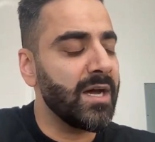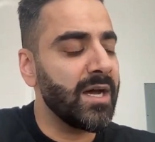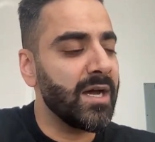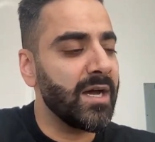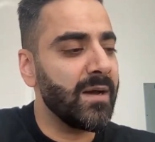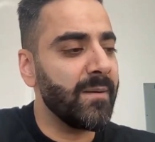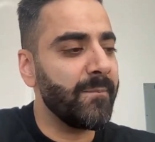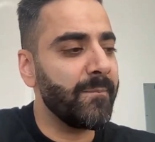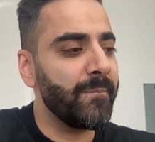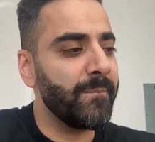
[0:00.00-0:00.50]

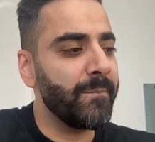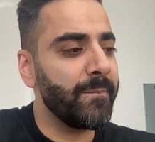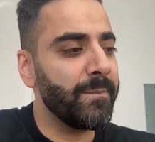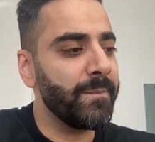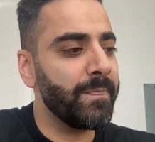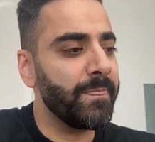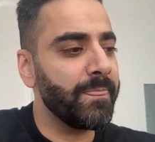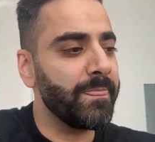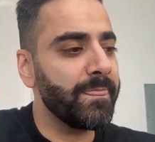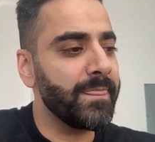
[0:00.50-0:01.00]

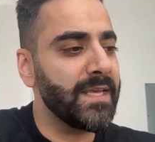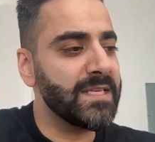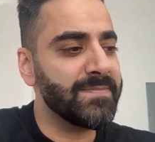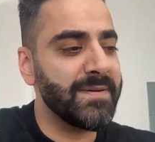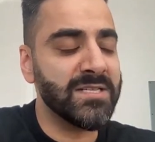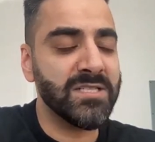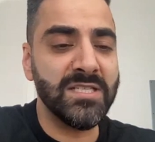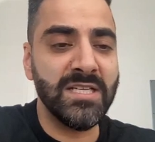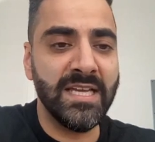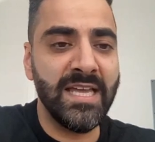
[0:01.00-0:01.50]

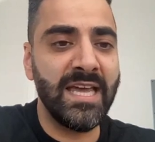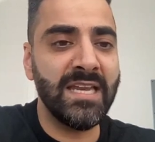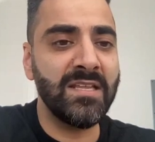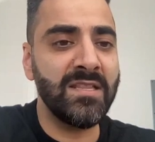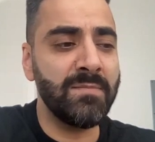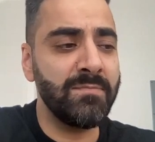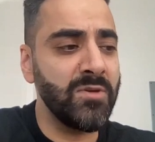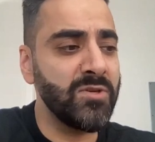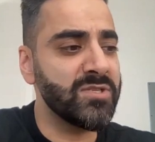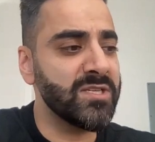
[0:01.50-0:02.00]
especially again
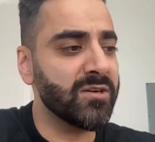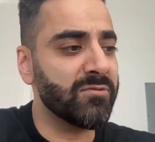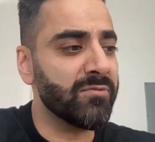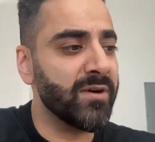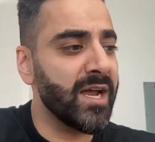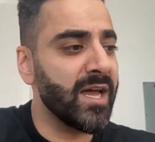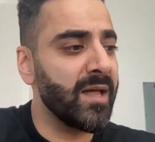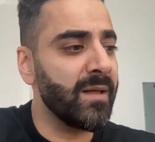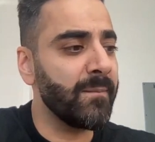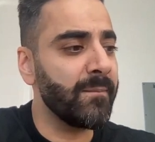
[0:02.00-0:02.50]
in the music
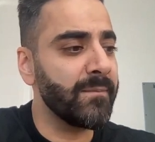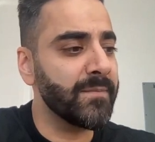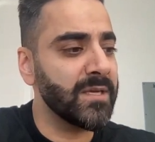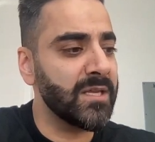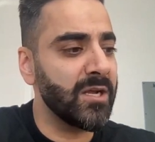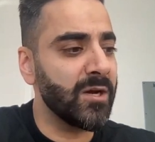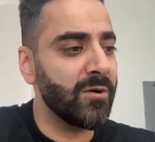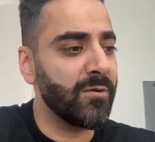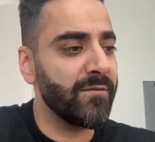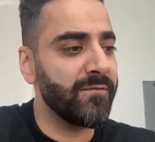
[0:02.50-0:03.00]

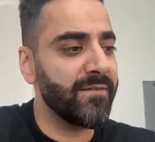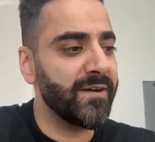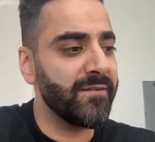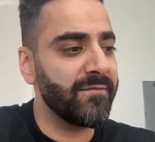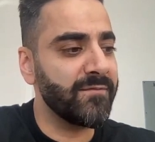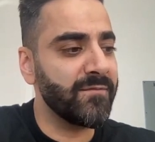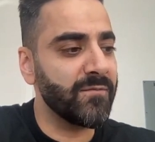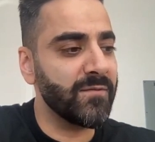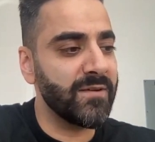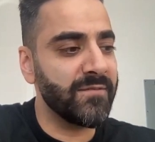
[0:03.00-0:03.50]
realm,
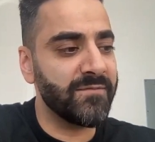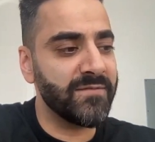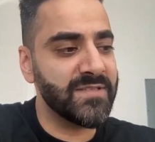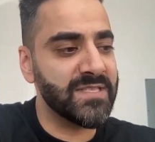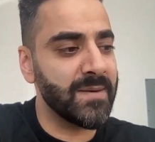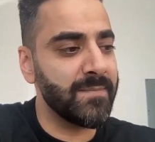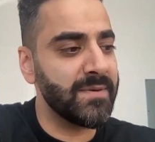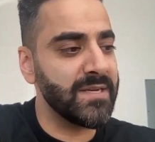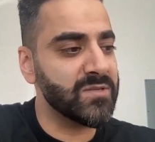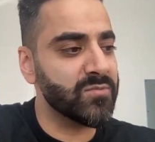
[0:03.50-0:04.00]
if
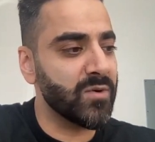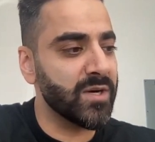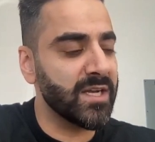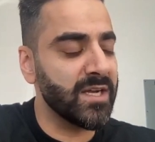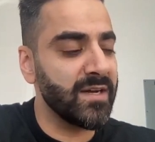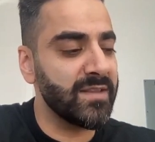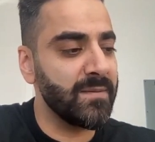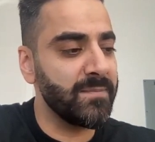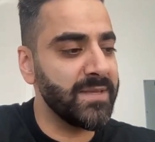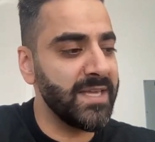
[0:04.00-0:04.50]
somebody's
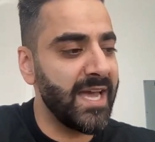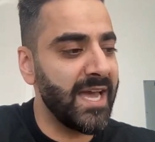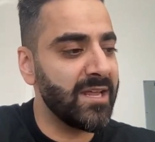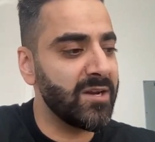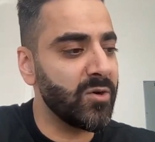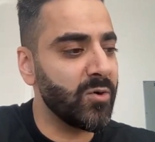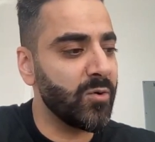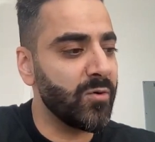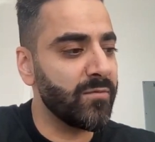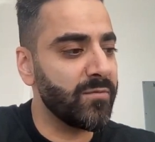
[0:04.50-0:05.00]
working on the
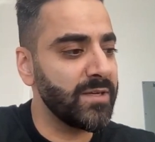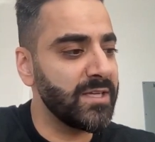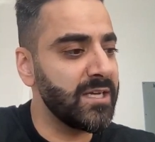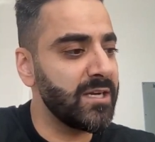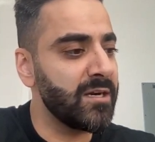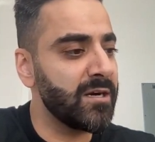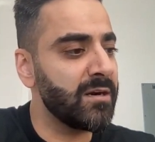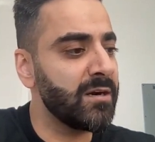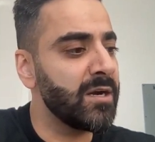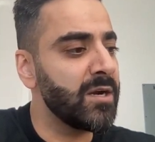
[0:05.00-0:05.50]
piano over
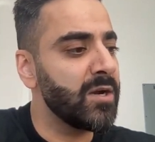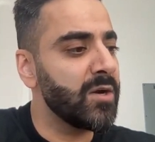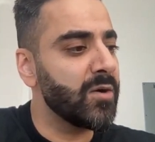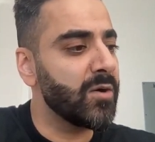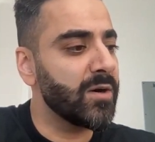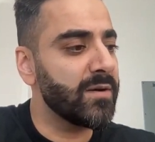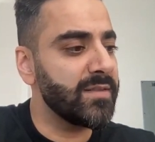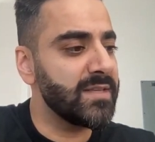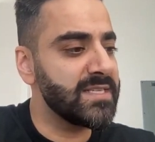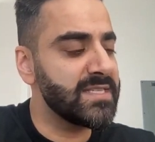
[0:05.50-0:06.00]
here,
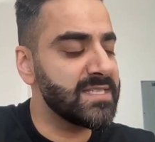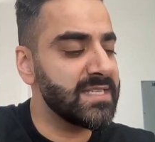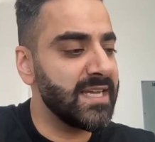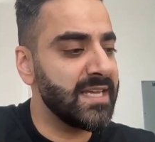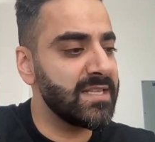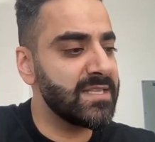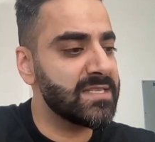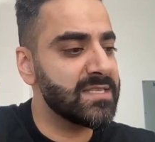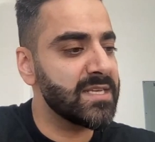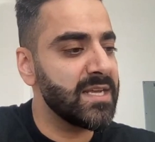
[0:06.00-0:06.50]
or the
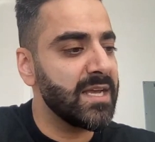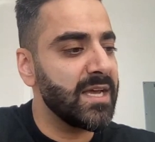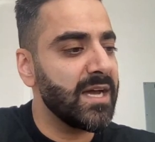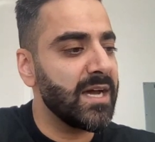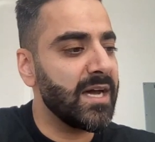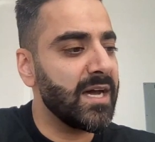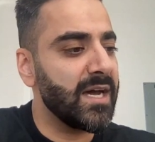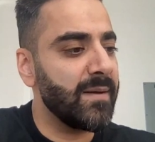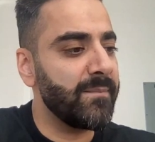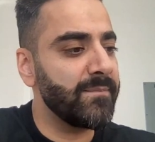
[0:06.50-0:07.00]
synths,
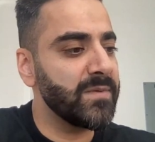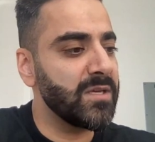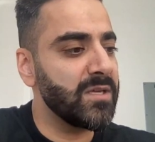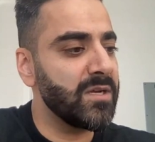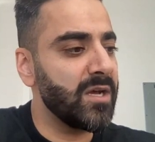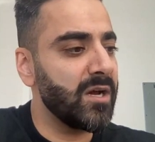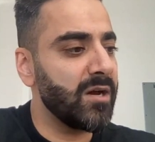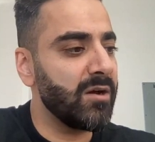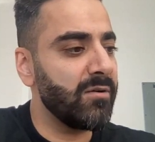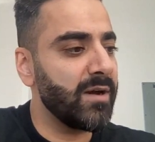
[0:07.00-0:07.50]

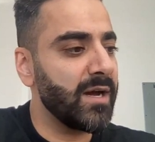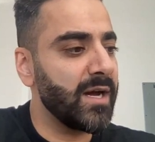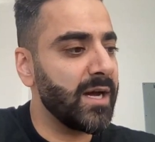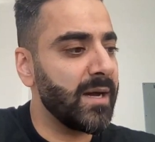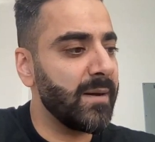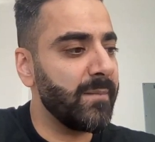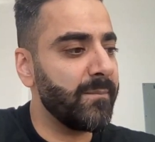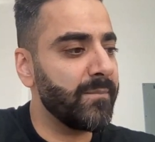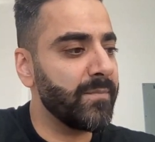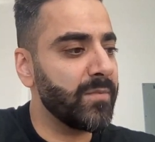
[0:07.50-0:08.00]

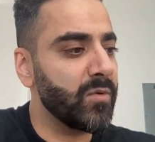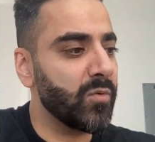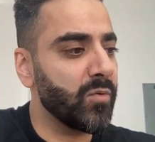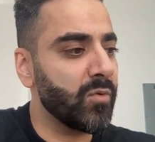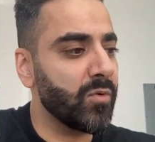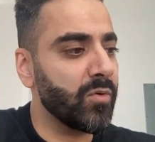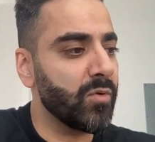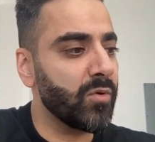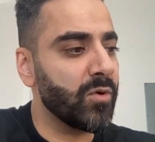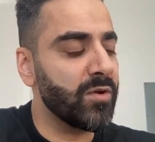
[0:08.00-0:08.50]

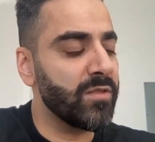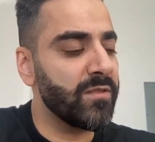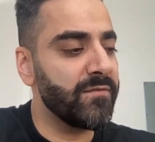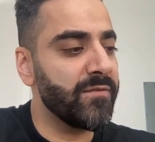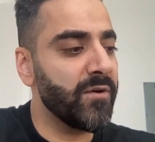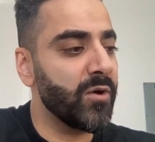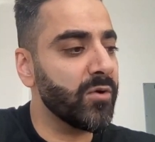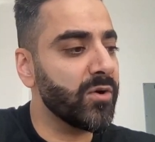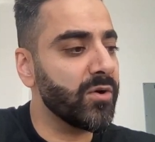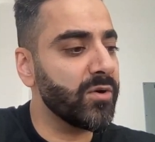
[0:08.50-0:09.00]
or
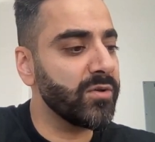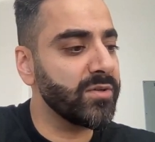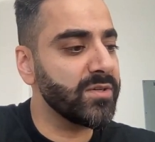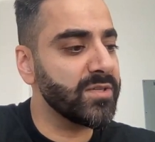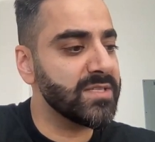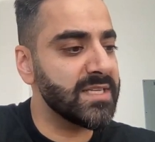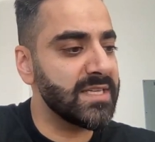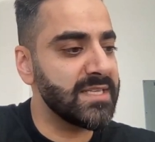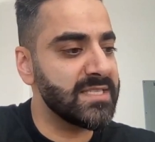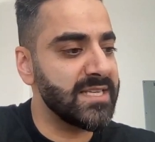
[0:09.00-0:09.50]
the
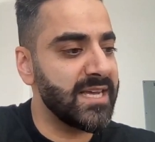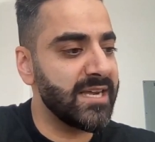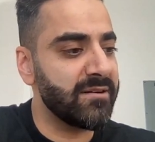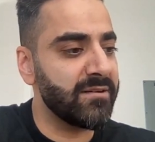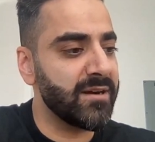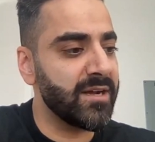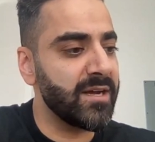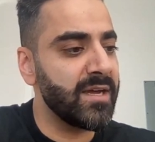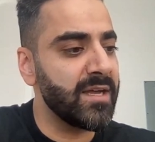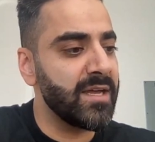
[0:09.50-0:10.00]
vocals,
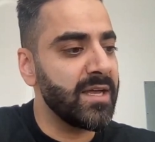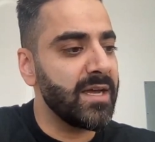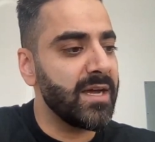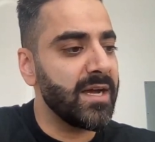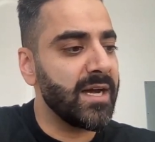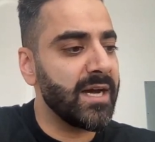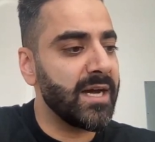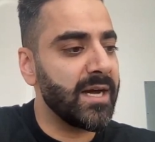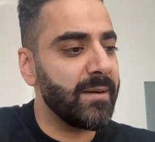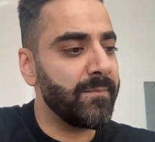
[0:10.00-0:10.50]
etc.
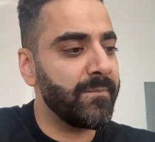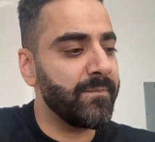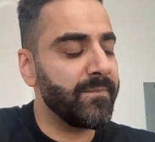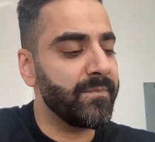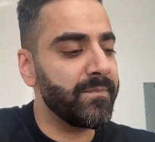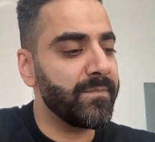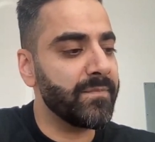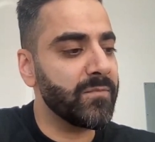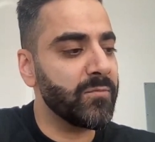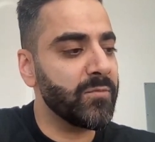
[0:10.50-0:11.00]

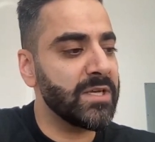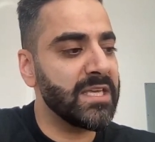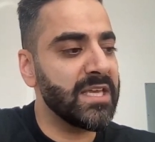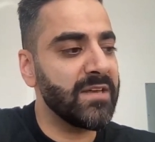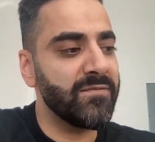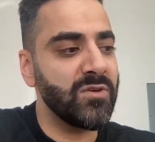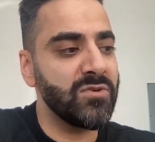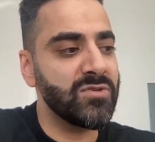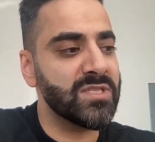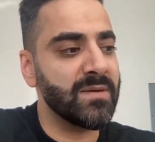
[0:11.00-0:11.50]
We
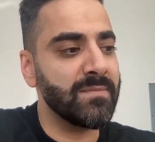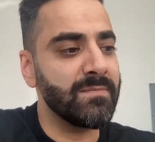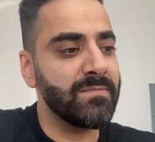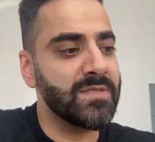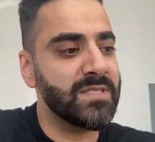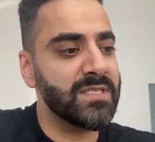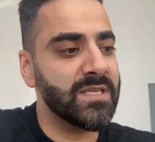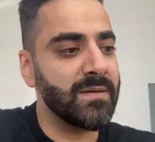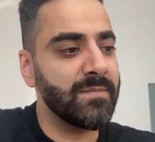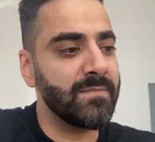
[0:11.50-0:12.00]
give you
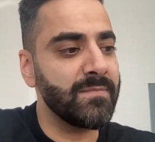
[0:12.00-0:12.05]
some